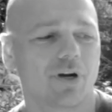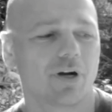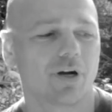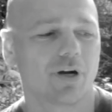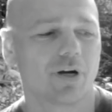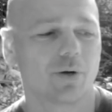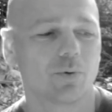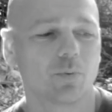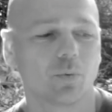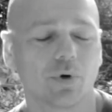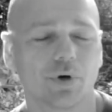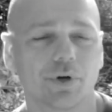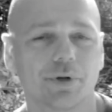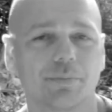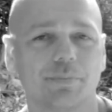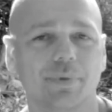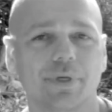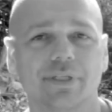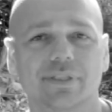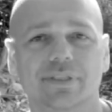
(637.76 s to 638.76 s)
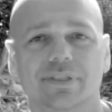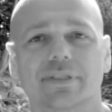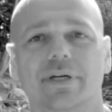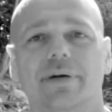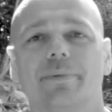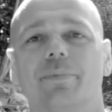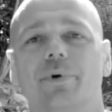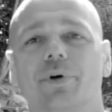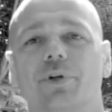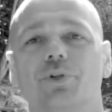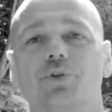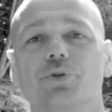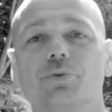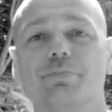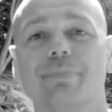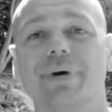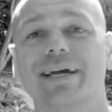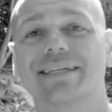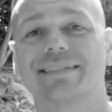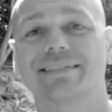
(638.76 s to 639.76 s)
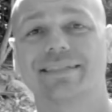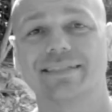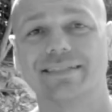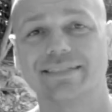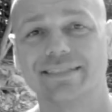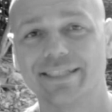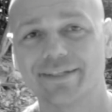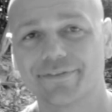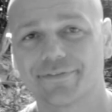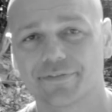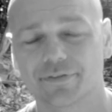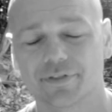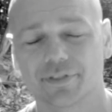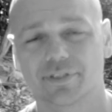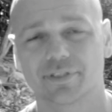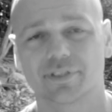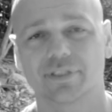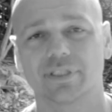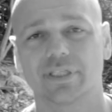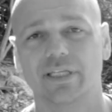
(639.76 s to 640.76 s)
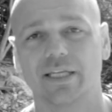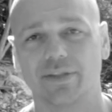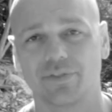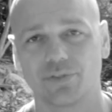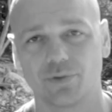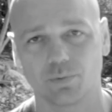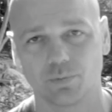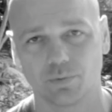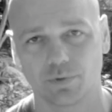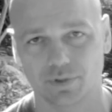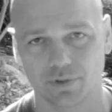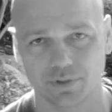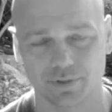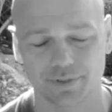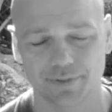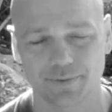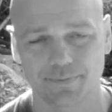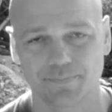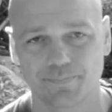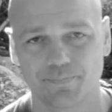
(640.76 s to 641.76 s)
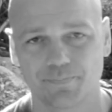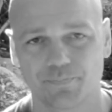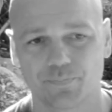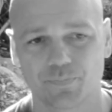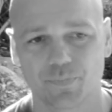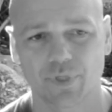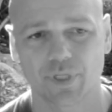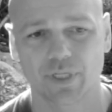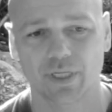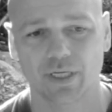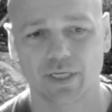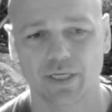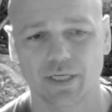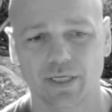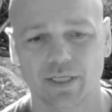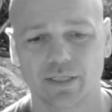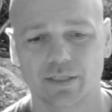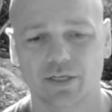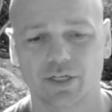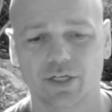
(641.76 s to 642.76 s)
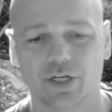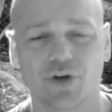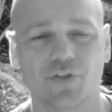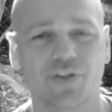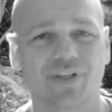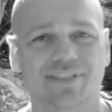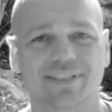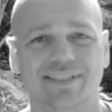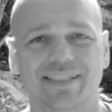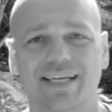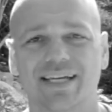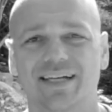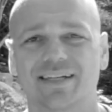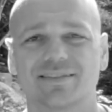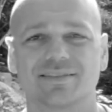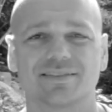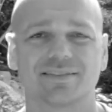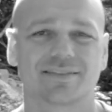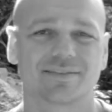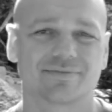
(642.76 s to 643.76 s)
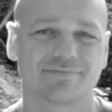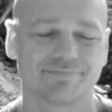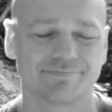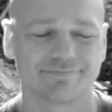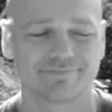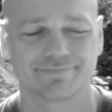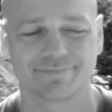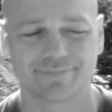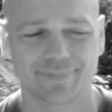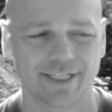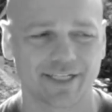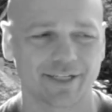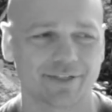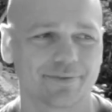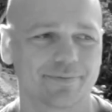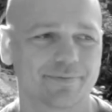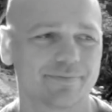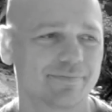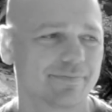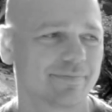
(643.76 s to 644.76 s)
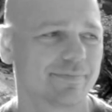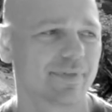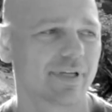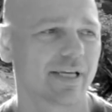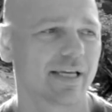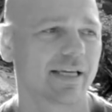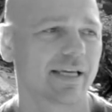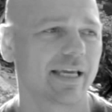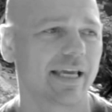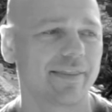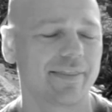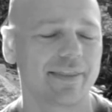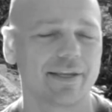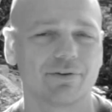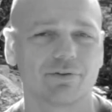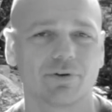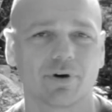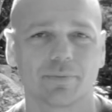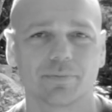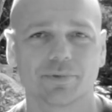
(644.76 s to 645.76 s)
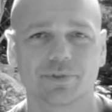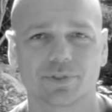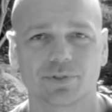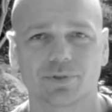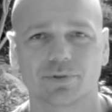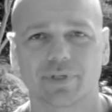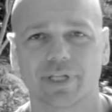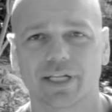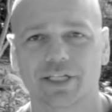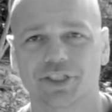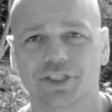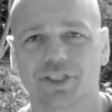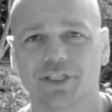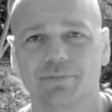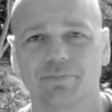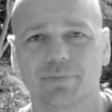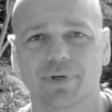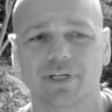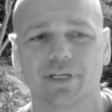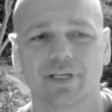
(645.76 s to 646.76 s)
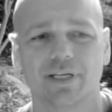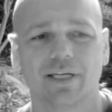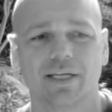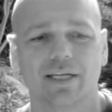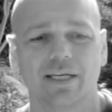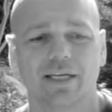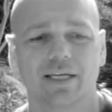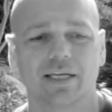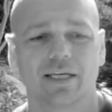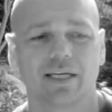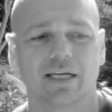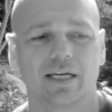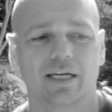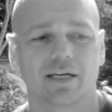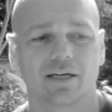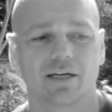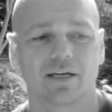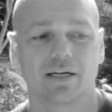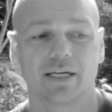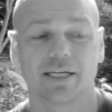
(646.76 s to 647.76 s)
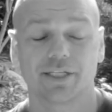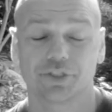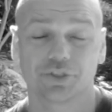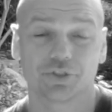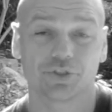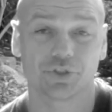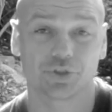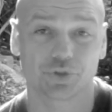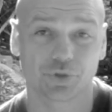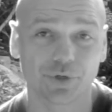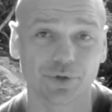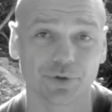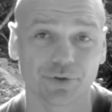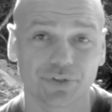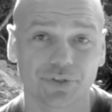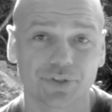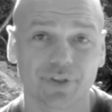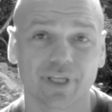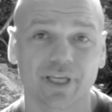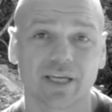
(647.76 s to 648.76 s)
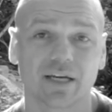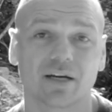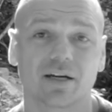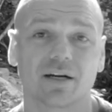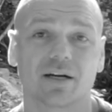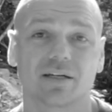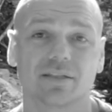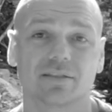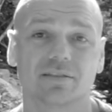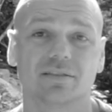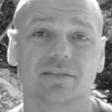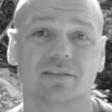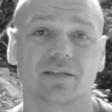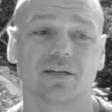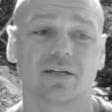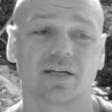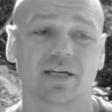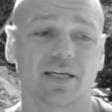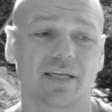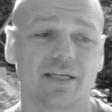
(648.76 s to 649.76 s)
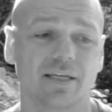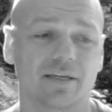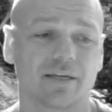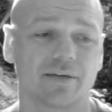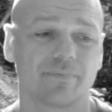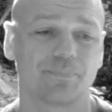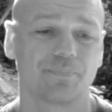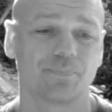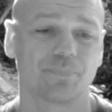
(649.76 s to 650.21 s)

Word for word: I want to be someone who makes a difference in the world. And I know that sounds, you know, Anthony Robbins and all that shit, but uh, it's the truth. I, I,